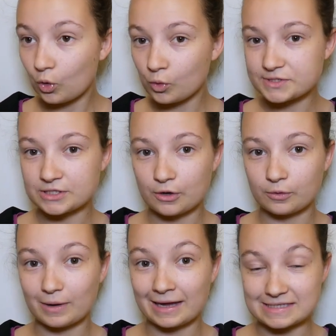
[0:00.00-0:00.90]

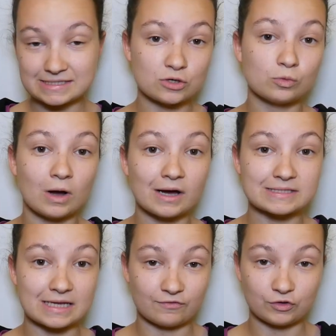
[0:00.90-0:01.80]
Also, it still
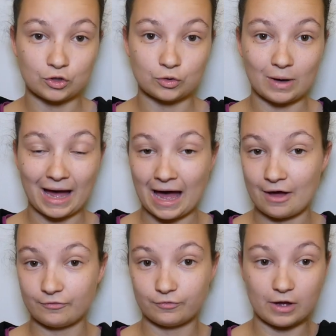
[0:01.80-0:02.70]
works if
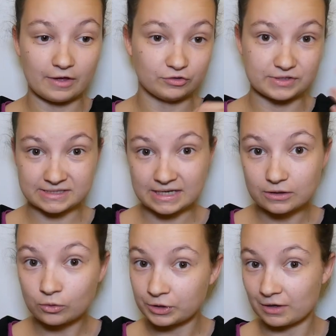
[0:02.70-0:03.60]
you're
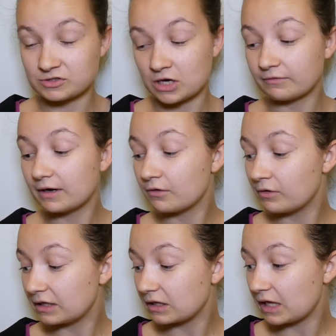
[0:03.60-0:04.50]
sick or you have diarrhea or
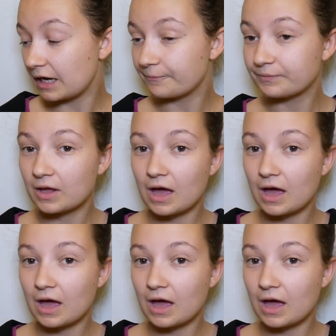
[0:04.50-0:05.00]
anything,